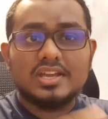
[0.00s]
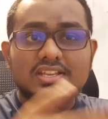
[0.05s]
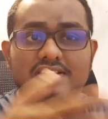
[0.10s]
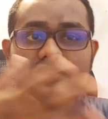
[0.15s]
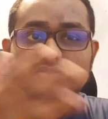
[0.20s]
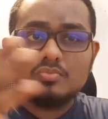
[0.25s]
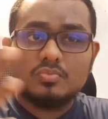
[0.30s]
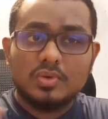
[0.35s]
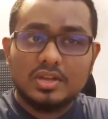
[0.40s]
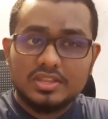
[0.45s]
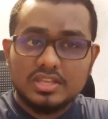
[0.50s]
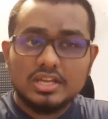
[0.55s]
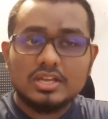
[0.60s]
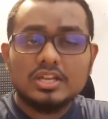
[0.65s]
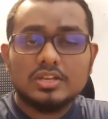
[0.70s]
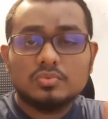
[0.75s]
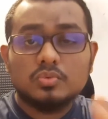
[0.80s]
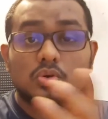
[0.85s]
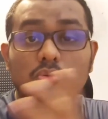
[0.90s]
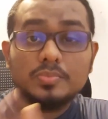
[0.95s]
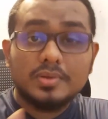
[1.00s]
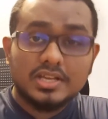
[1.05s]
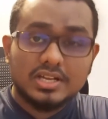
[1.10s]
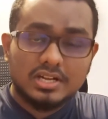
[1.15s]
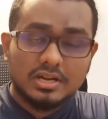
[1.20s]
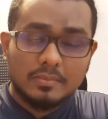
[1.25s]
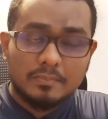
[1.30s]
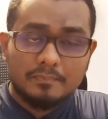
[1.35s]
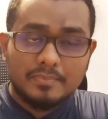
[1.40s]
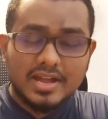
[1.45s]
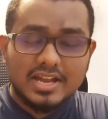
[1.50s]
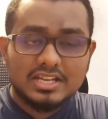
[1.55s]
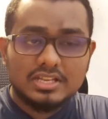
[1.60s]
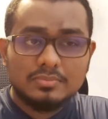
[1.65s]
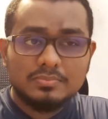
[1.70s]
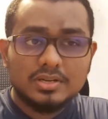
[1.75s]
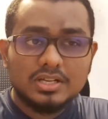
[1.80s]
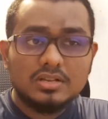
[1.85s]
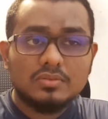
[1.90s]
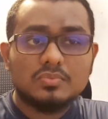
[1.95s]
is whether it would be
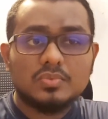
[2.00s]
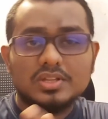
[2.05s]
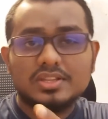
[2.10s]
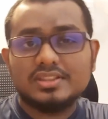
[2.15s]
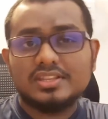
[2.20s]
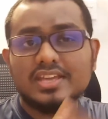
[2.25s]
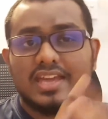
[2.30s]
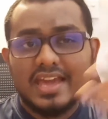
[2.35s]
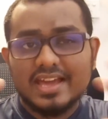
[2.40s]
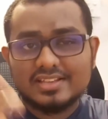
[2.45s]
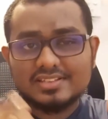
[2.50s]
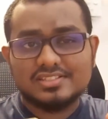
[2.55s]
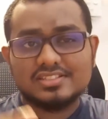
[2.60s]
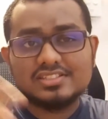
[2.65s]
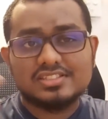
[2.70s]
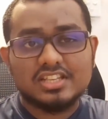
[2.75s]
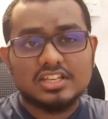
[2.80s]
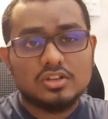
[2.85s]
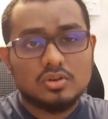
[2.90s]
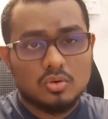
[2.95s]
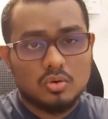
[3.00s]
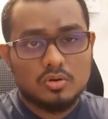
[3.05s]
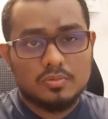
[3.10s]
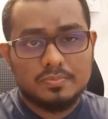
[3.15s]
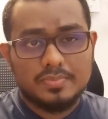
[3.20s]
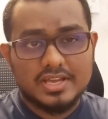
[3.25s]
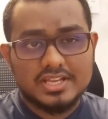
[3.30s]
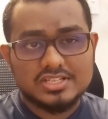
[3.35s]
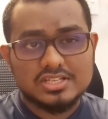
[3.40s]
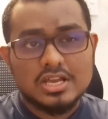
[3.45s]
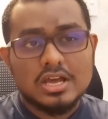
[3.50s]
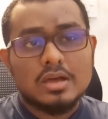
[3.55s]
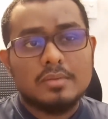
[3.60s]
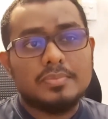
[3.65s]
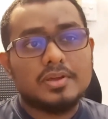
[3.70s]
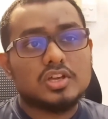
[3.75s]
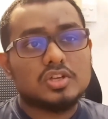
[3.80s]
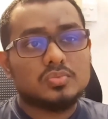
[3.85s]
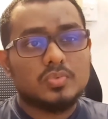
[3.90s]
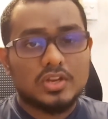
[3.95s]
compatible with the existing code base.
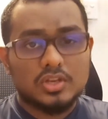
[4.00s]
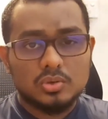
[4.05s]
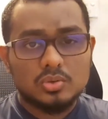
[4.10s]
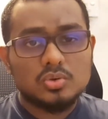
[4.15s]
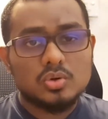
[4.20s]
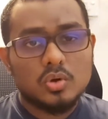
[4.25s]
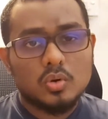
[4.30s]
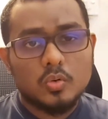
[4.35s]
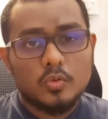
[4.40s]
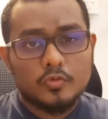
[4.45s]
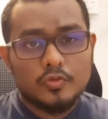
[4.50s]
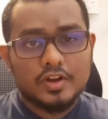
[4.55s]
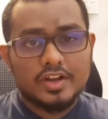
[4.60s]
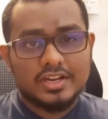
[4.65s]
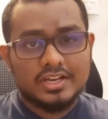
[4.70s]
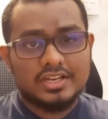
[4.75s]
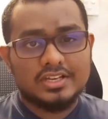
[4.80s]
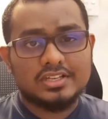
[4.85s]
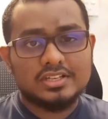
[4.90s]
Because when you go for an